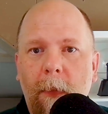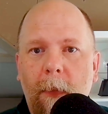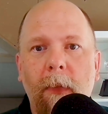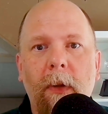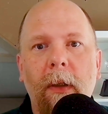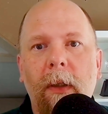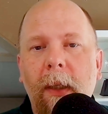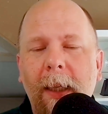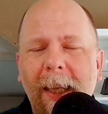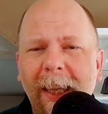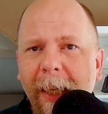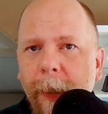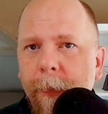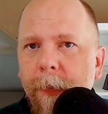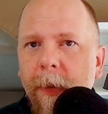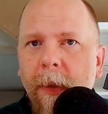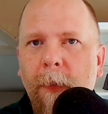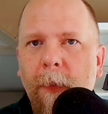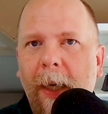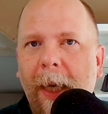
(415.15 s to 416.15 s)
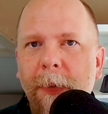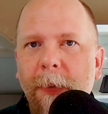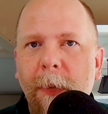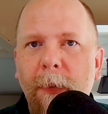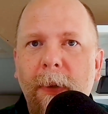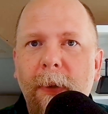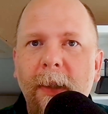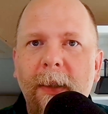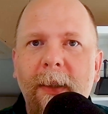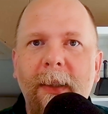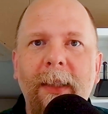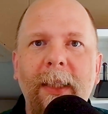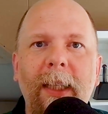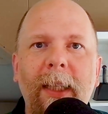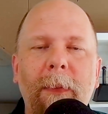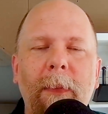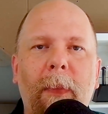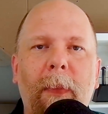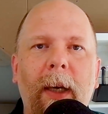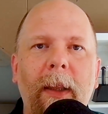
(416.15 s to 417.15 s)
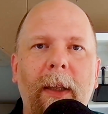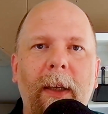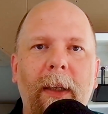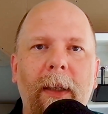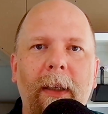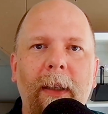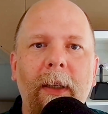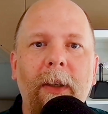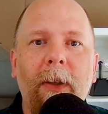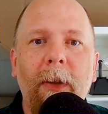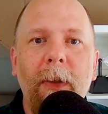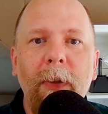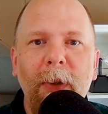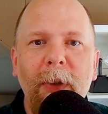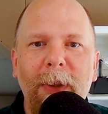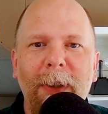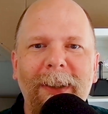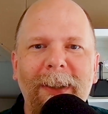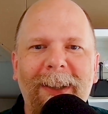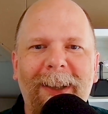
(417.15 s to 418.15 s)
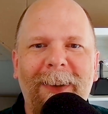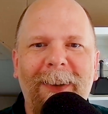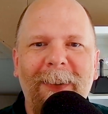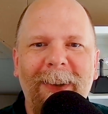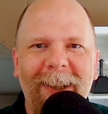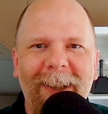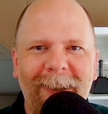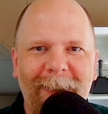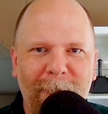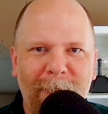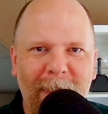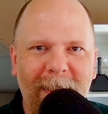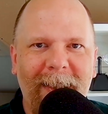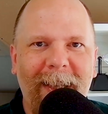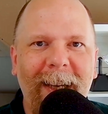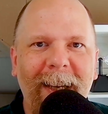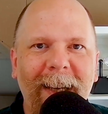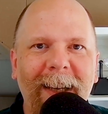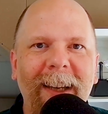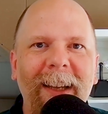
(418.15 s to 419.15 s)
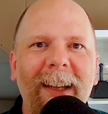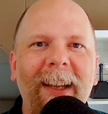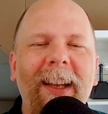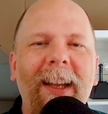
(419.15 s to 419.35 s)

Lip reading: claims, perhaps implicitly by the inclusion of the mistake,